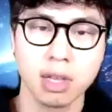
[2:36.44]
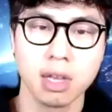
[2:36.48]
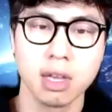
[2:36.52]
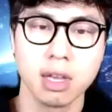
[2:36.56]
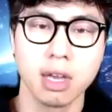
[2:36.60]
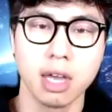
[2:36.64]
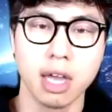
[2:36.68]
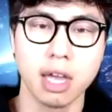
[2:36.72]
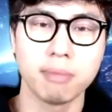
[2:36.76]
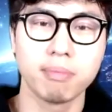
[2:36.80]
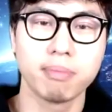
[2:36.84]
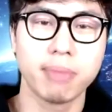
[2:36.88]

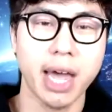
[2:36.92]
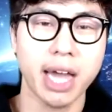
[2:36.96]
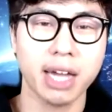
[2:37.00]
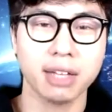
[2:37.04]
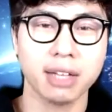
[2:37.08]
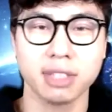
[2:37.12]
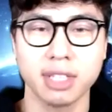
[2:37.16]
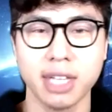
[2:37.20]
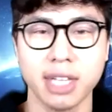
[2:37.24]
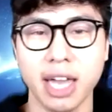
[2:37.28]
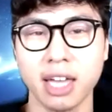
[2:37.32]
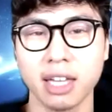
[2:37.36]
And
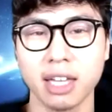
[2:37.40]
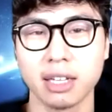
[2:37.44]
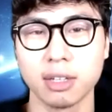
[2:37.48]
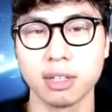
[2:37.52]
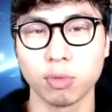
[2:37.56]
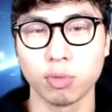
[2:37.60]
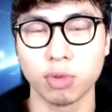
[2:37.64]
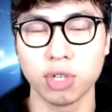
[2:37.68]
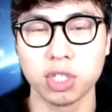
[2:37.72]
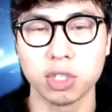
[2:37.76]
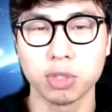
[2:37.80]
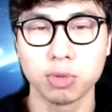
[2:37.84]
back
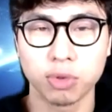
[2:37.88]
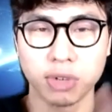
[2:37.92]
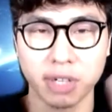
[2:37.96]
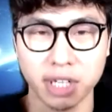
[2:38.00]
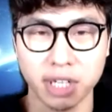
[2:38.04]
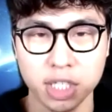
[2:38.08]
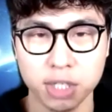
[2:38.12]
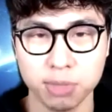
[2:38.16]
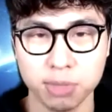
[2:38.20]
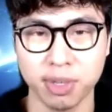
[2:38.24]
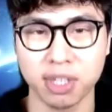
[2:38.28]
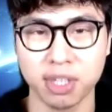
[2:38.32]
then, when you were
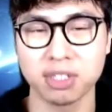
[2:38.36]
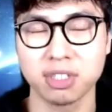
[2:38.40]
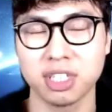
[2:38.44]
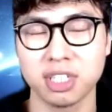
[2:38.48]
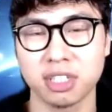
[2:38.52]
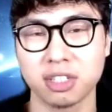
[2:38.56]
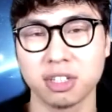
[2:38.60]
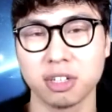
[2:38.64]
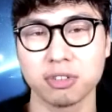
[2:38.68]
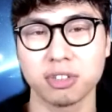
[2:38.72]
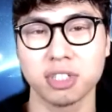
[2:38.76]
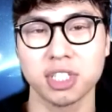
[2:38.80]

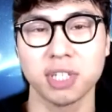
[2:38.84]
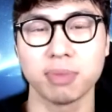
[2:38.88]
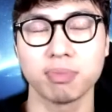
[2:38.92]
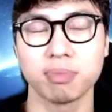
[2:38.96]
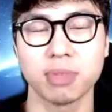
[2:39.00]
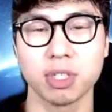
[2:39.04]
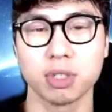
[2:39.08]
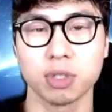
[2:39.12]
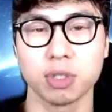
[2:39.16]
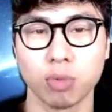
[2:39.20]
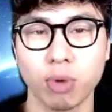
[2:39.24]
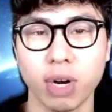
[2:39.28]
experiencing those
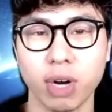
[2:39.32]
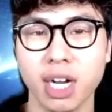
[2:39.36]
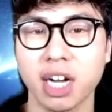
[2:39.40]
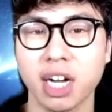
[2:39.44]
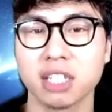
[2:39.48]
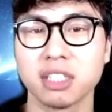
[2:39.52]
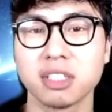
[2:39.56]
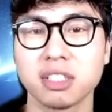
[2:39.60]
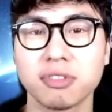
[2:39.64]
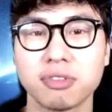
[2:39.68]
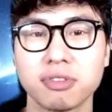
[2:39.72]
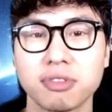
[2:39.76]
symptoms, what
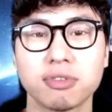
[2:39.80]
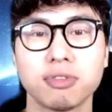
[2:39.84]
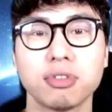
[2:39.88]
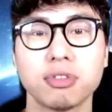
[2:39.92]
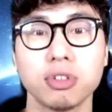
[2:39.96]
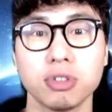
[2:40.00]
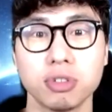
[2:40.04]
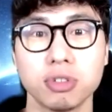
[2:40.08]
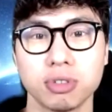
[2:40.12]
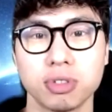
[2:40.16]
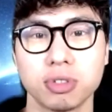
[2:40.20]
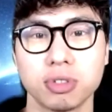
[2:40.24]
kinds of
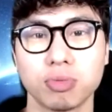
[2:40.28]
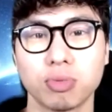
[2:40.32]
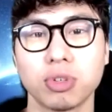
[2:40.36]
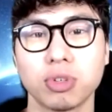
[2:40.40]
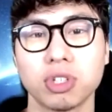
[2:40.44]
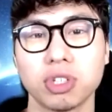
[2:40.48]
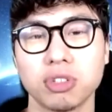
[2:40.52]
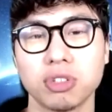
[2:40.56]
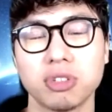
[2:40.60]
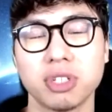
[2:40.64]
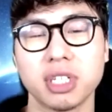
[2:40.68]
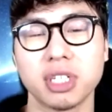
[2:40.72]
foods
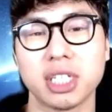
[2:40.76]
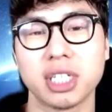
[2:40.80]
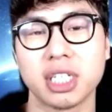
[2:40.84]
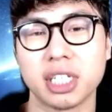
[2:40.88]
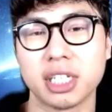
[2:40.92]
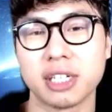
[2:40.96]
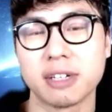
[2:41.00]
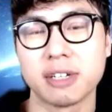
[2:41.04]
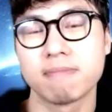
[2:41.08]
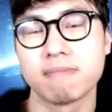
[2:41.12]
were you eating?